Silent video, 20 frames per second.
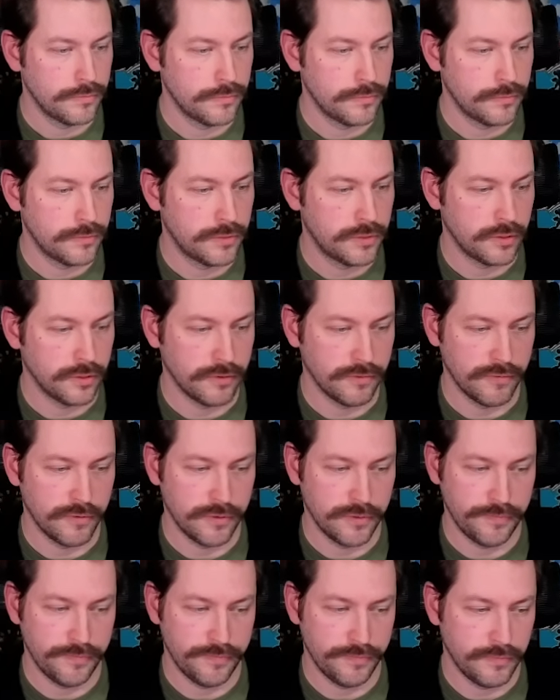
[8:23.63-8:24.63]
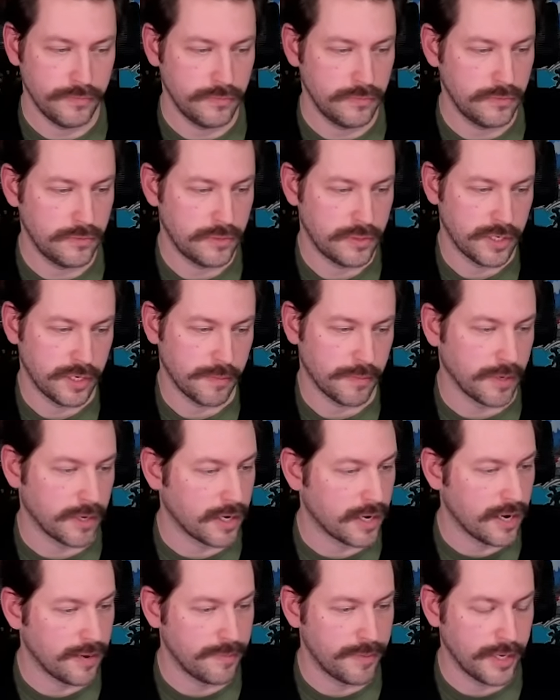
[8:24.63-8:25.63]
Silver. I'll take my
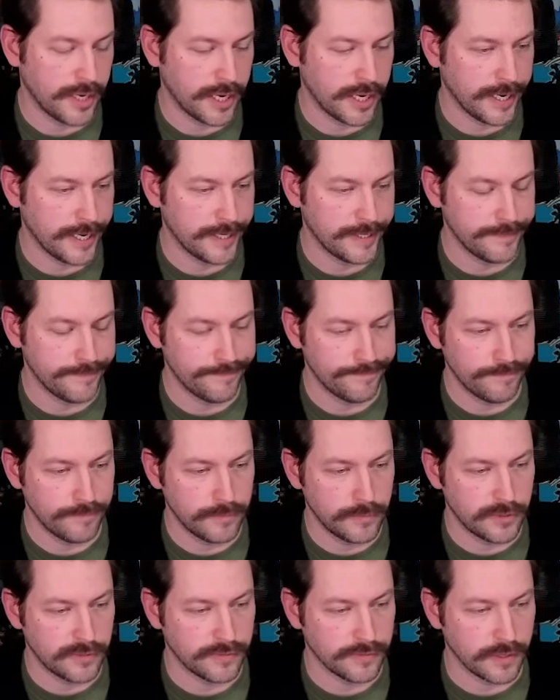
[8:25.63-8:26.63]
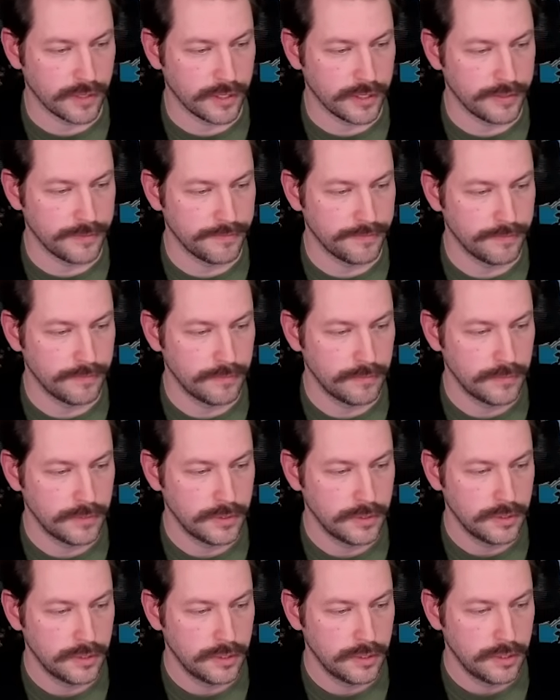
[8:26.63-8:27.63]
copycat. It's fine.
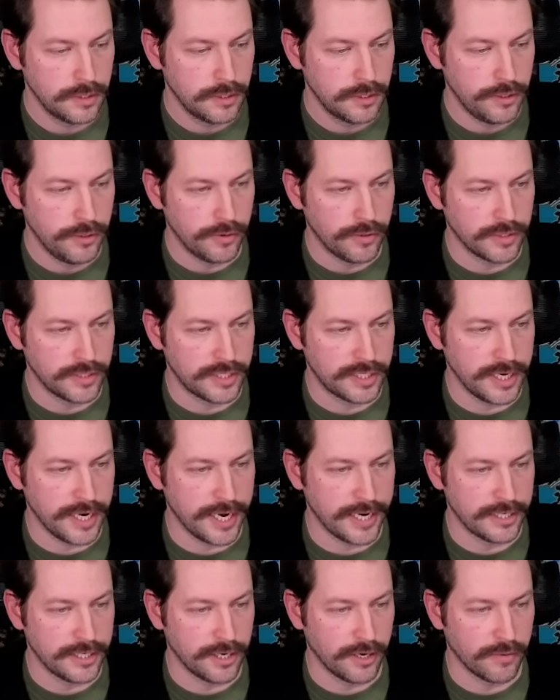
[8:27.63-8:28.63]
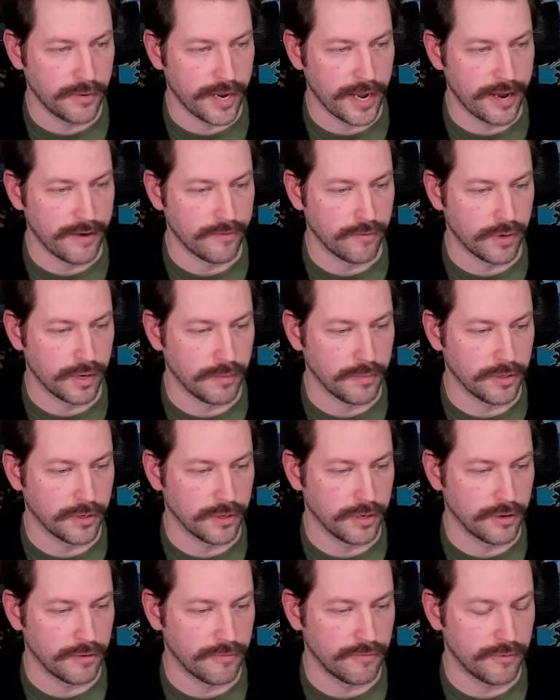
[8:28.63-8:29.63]
You can see I don't have what I'm
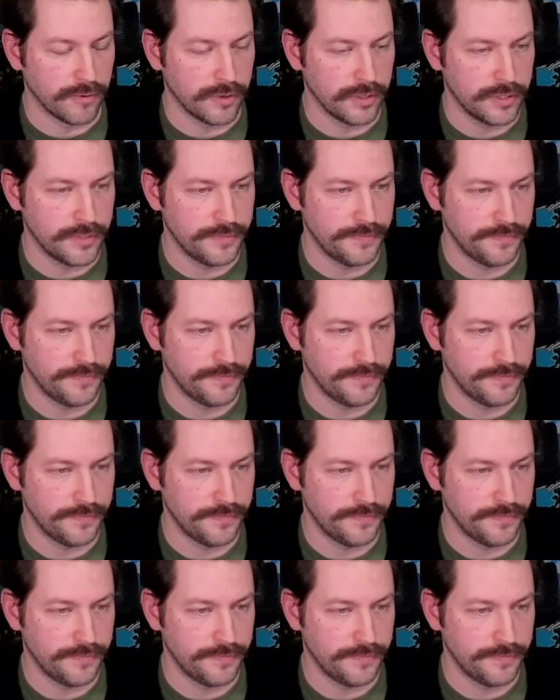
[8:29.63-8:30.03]
looking for.